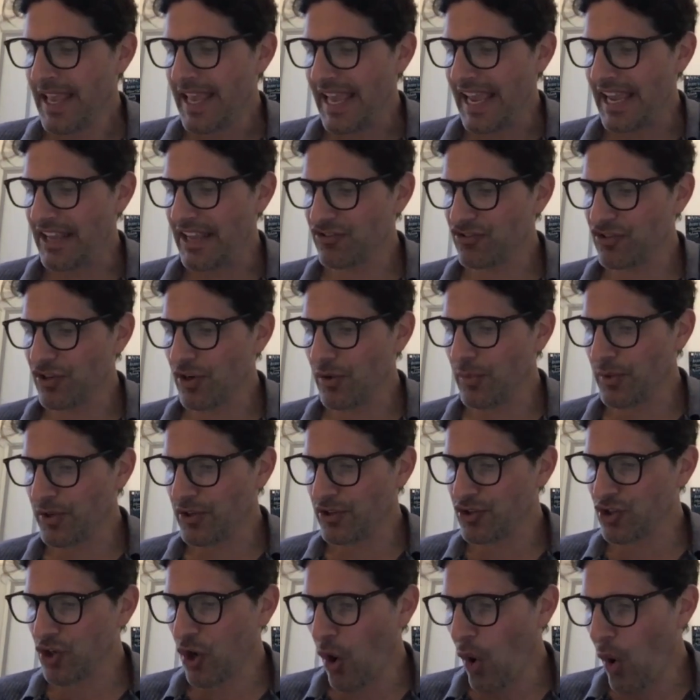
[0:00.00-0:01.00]
And so we're
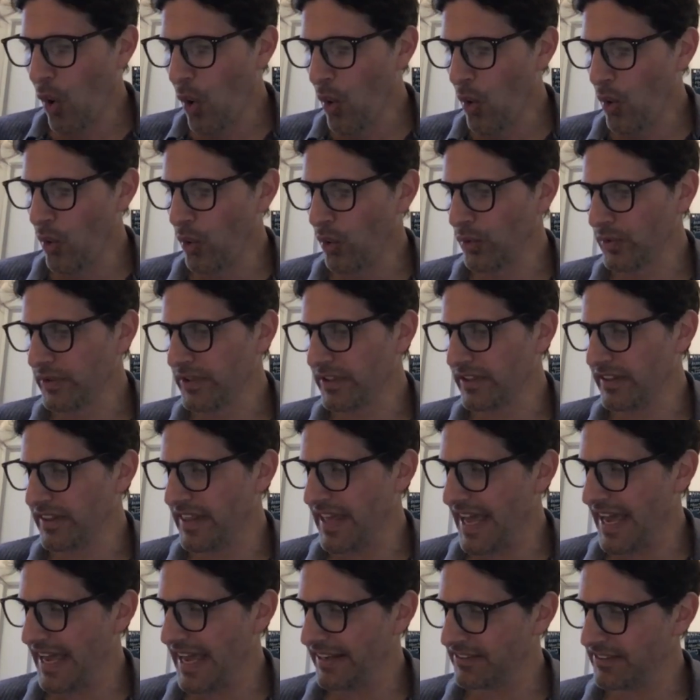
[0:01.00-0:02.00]
told
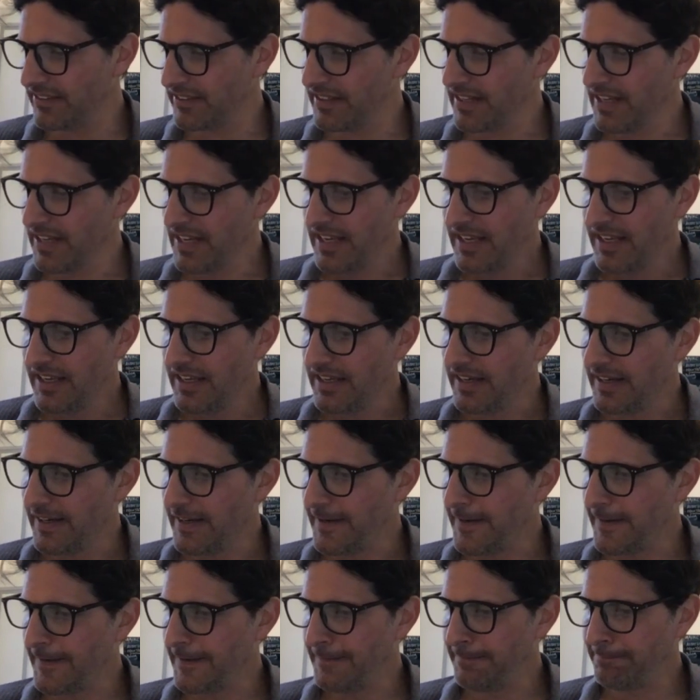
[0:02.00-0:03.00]
that
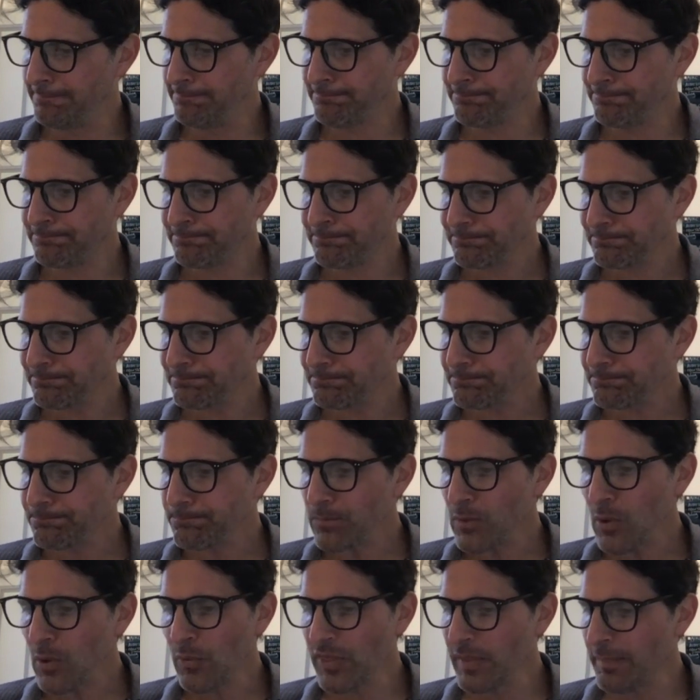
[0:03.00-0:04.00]
um,
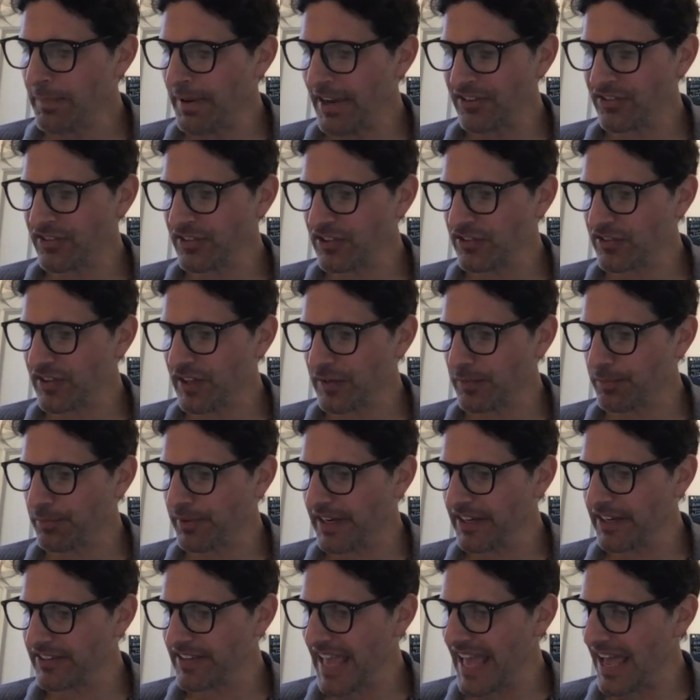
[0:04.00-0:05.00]
when the pestilence that
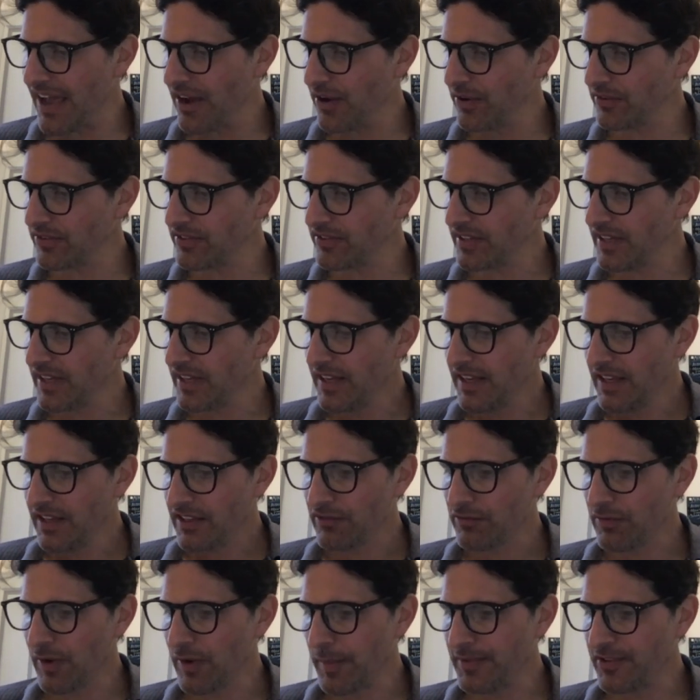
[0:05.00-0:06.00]
breaks out,
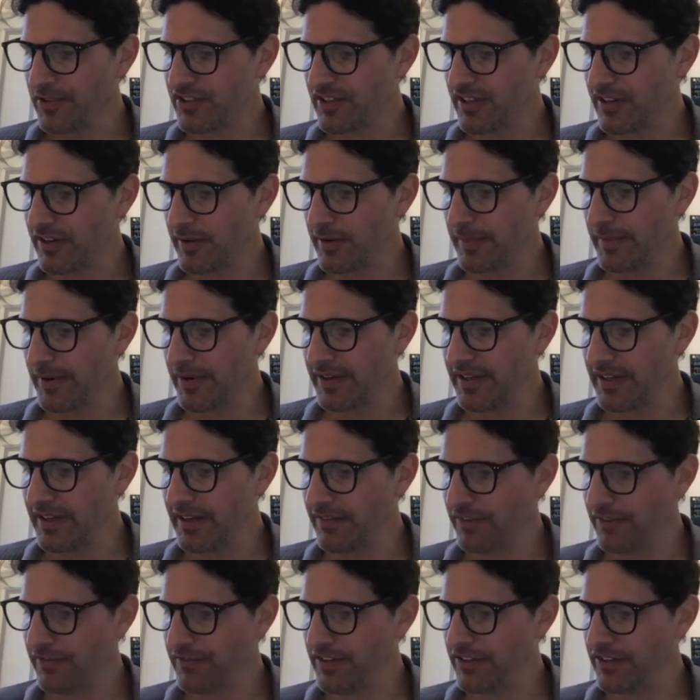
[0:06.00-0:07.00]
the Roman ceremony
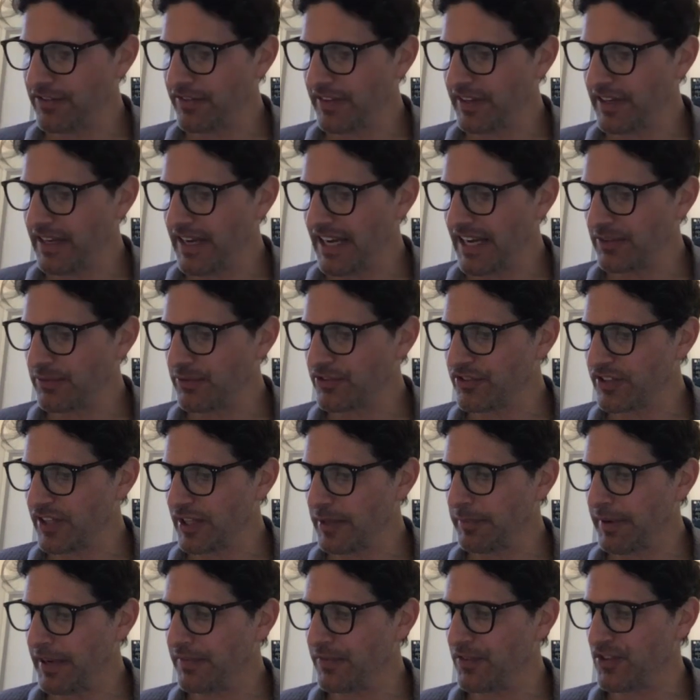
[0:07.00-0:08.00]
of the Feast of the Gods was
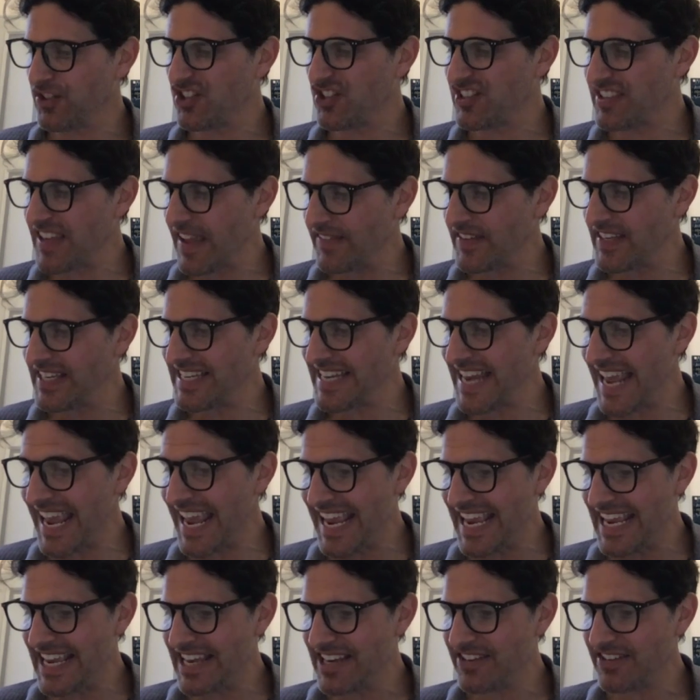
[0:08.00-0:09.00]
celebrated for seven
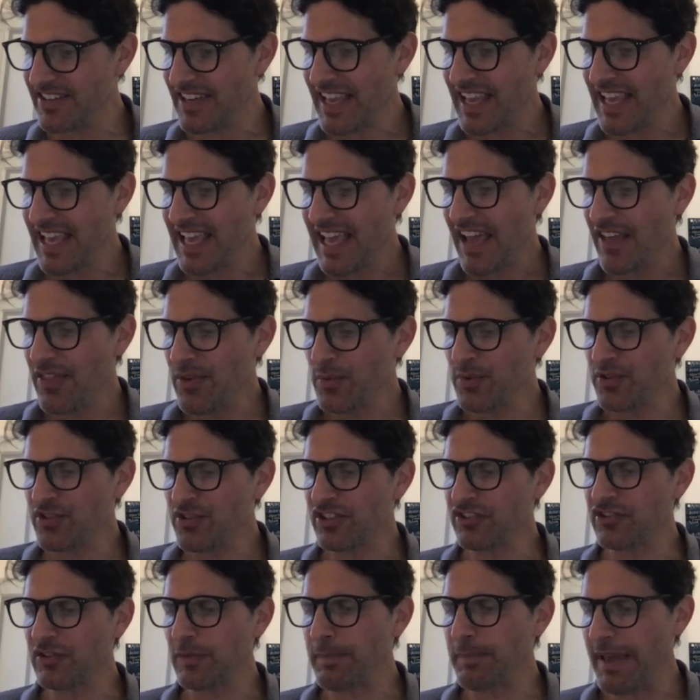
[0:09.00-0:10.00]
days, and there was
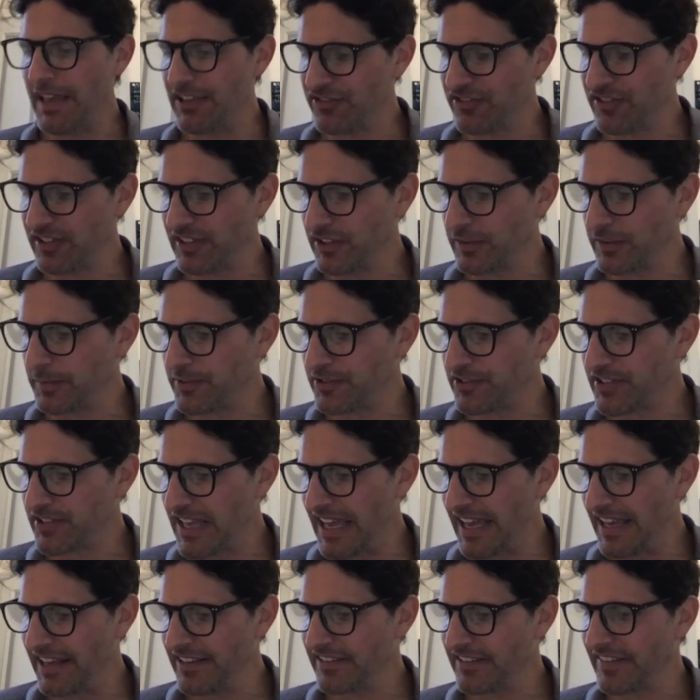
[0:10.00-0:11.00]
such a pestilence
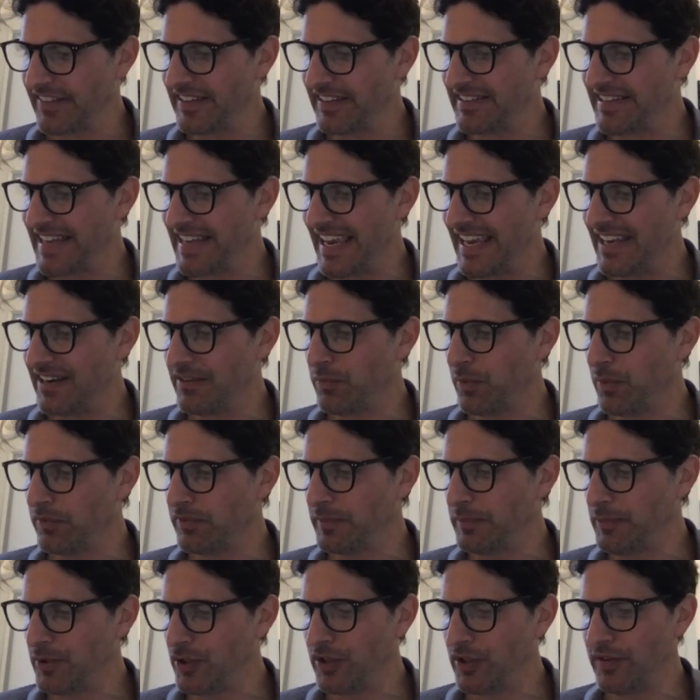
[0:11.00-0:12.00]
besides that the dead were
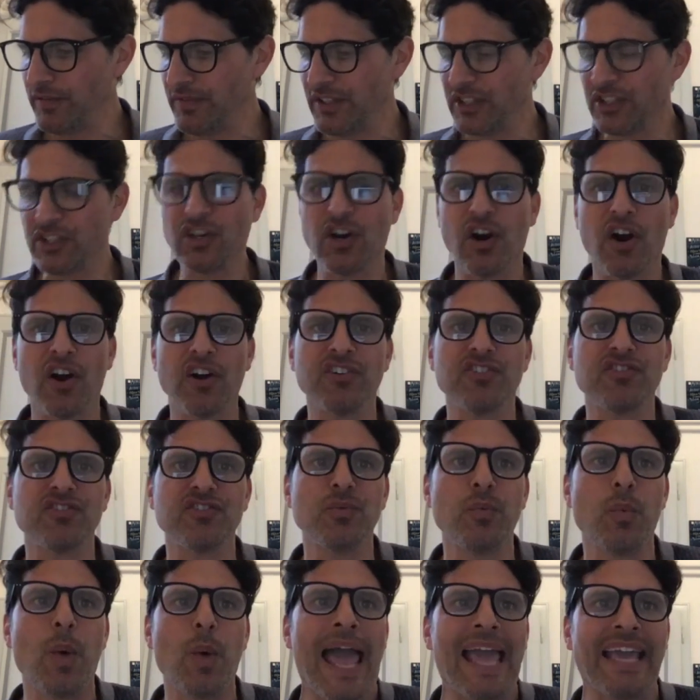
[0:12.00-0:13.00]
removed in carts
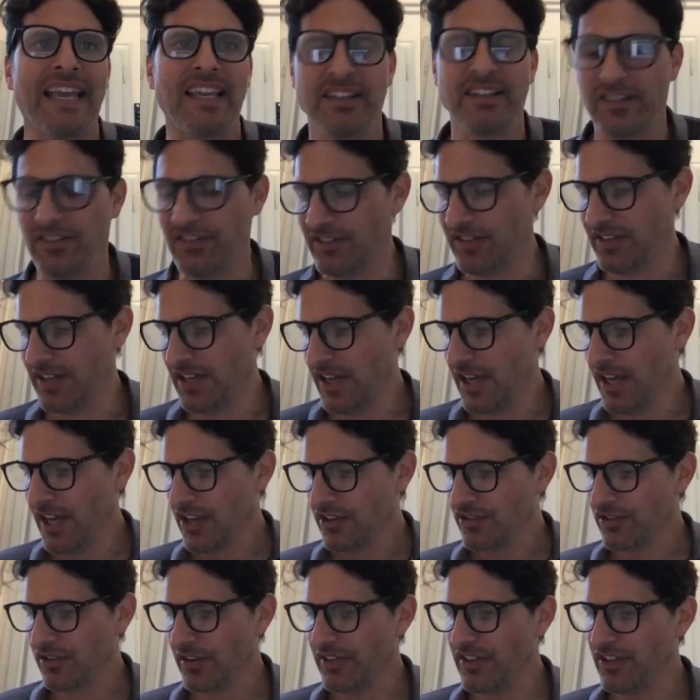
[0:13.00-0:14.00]
and wagons.
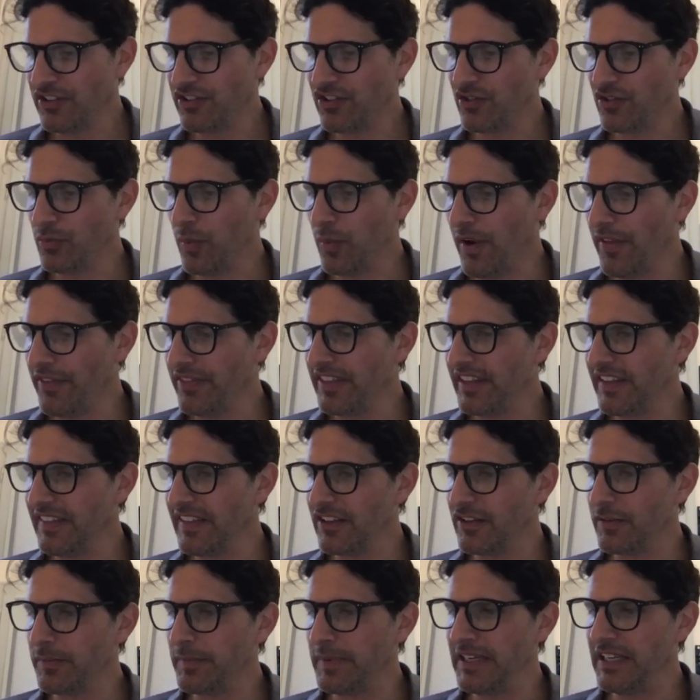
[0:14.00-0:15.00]
So this is one thing
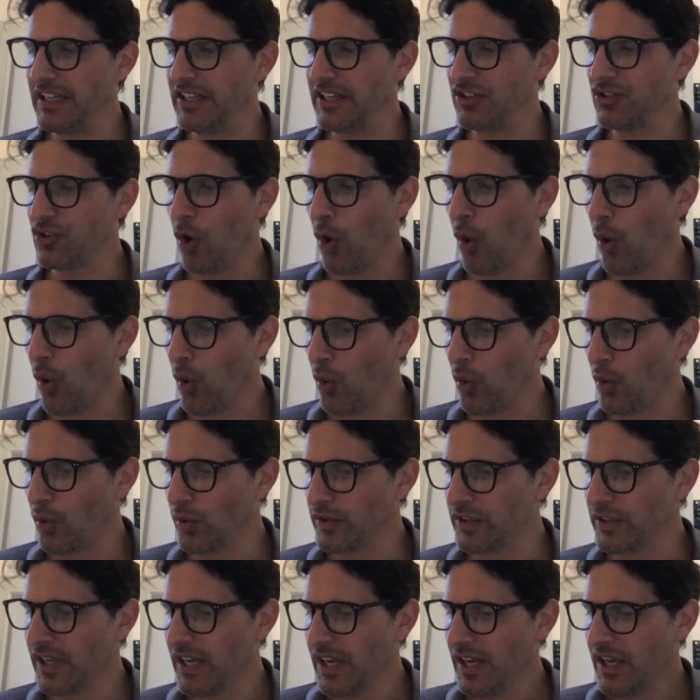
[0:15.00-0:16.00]
that's being
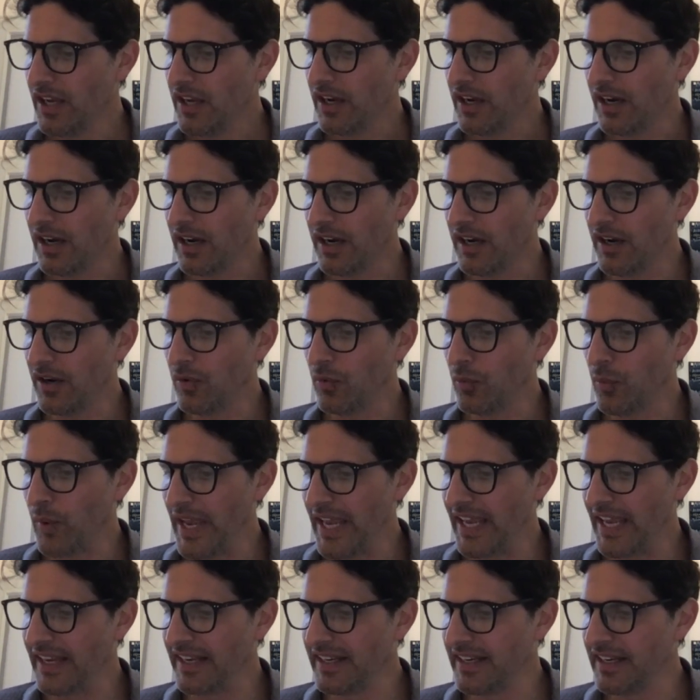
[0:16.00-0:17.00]
told uh,
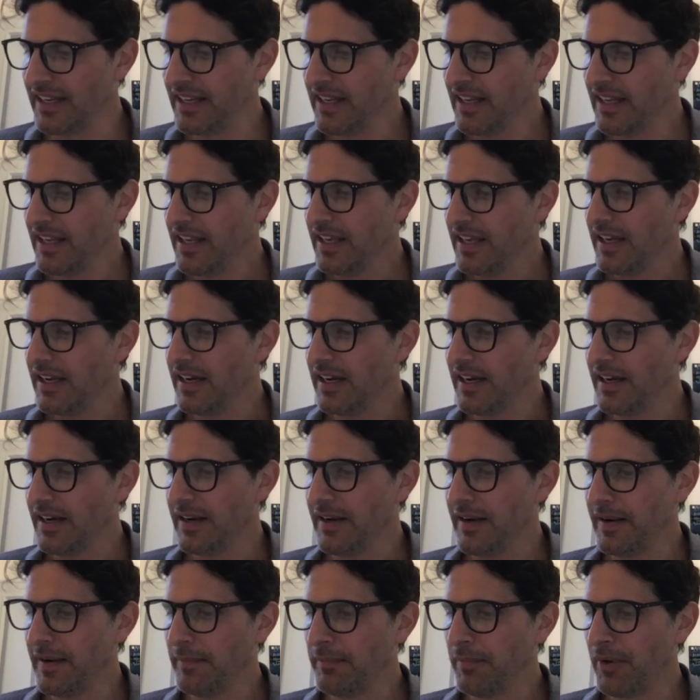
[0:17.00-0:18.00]
when
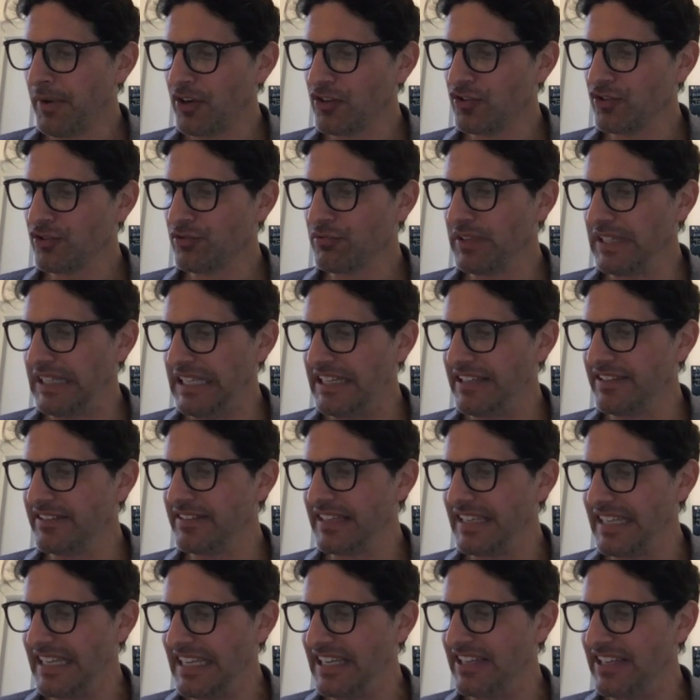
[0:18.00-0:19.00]
uh, Marcus Aurelius
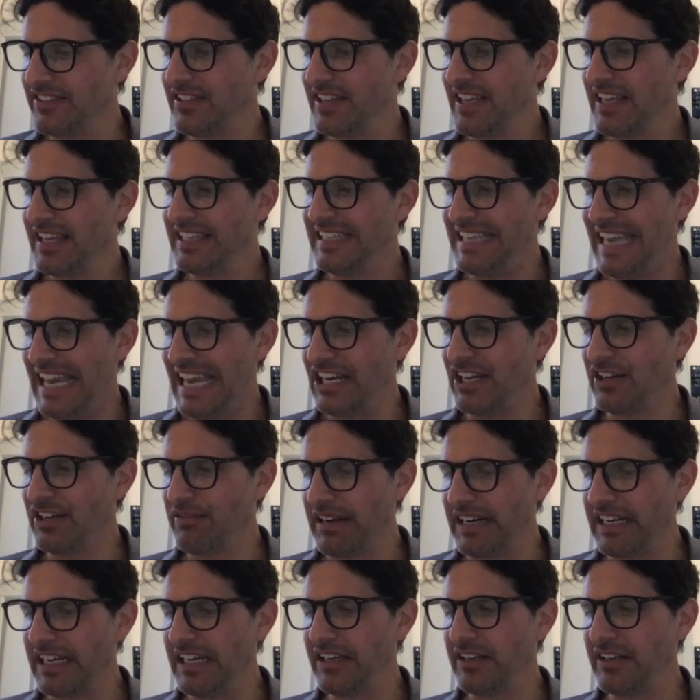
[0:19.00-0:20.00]
is getting
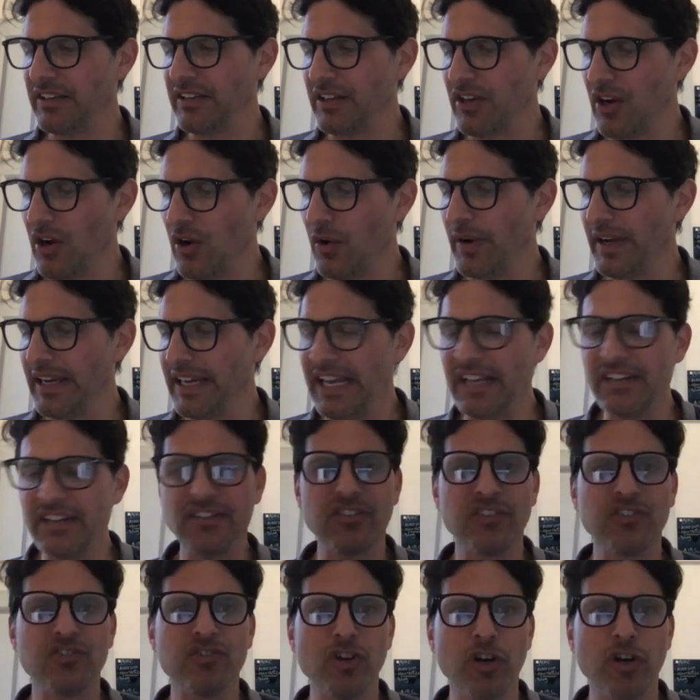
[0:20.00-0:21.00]
ready to go against
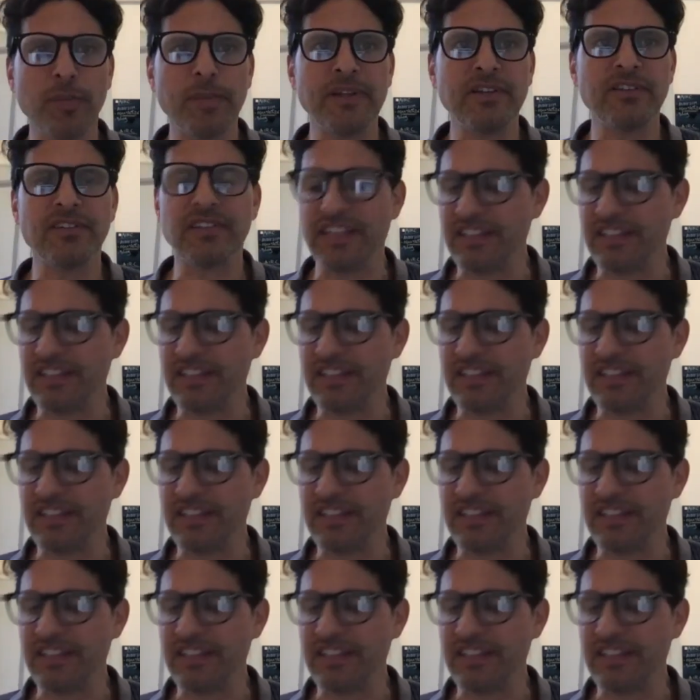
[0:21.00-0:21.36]
the Germans.